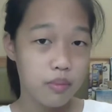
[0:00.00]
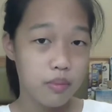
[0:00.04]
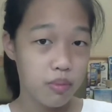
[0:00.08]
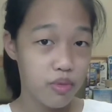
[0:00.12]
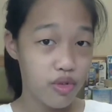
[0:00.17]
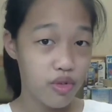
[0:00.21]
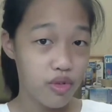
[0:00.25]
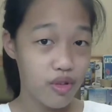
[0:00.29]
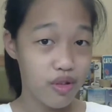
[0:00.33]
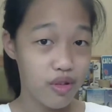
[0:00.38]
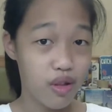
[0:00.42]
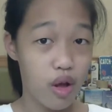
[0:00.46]

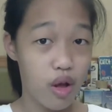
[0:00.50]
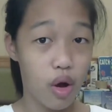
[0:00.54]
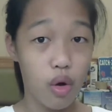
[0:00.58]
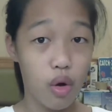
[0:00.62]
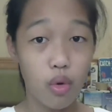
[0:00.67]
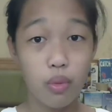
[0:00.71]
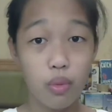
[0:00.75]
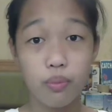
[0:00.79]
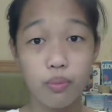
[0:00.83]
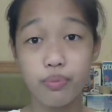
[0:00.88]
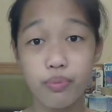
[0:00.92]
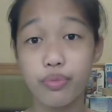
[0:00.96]

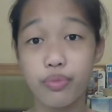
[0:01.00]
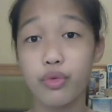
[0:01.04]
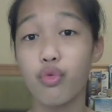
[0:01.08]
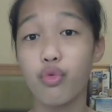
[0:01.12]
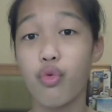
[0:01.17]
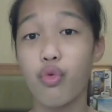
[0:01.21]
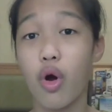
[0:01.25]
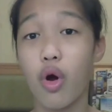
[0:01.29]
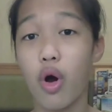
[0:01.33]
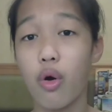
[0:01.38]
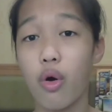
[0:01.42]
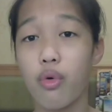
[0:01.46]
Slow
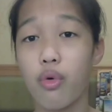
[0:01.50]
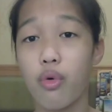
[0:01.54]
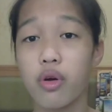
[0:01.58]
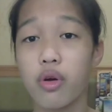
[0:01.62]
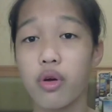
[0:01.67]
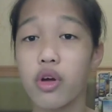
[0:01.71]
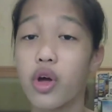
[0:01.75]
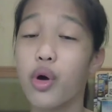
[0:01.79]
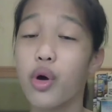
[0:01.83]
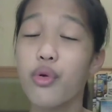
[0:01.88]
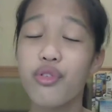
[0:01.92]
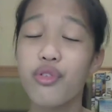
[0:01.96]
road.
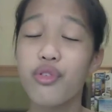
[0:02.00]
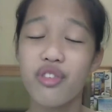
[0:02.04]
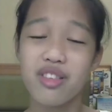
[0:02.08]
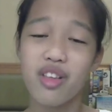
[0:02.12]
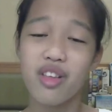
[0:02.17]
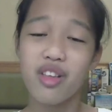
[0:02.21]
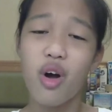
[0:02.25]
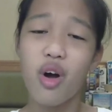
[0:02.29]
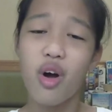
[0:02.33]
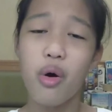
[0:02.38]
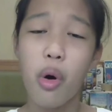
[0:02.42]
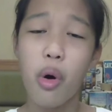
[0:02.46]
Go
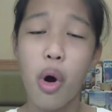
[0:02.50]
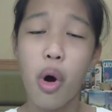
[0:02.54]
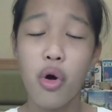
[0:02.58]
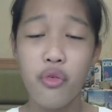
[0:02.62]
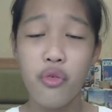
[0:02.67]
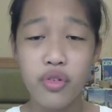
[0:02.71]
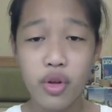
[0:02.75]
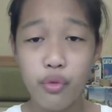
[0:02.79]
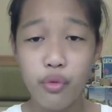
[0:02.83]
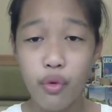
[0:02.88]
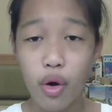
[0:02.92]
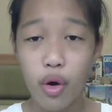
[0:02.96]
slow
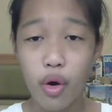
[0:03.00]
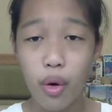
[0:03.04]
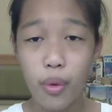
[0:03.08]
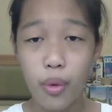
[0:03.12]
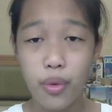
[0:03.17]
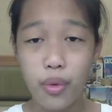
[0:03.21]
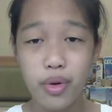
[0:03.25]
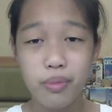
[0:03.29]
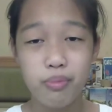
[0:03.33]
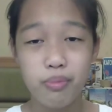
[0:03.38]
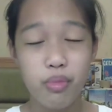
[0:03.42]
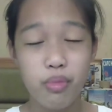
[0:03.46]
over the
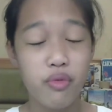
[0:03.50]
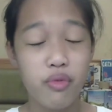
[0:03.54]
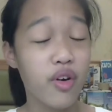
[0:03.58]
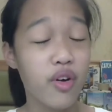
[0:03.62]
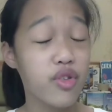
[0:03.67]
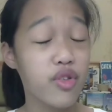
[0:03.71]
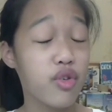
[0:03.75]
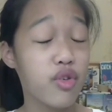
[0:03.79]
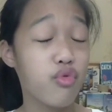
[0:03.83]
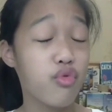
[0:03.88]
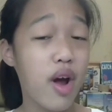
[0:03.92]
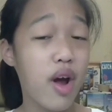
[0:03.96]
road
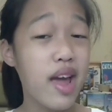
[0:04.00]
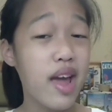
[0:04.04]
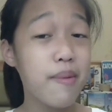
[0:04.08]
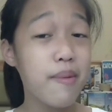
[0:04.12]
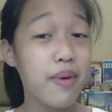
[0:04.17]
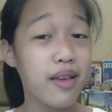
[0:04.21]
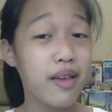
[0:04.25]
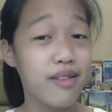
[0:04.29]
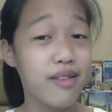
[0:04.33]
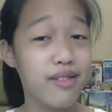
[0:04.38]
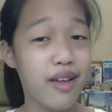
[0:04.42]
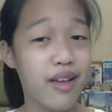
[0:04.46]
provokes a
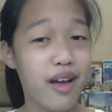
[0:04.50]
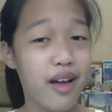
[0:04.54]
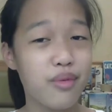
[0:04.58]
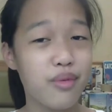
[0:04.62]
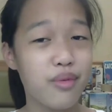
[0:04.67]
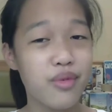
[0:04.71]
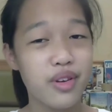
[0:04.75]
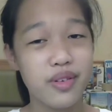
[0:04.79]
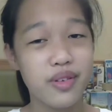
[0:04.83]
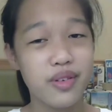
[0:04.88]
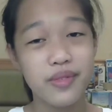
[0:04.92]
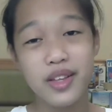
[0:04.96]
rhyming
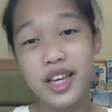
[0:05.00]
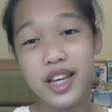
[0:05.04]
sound.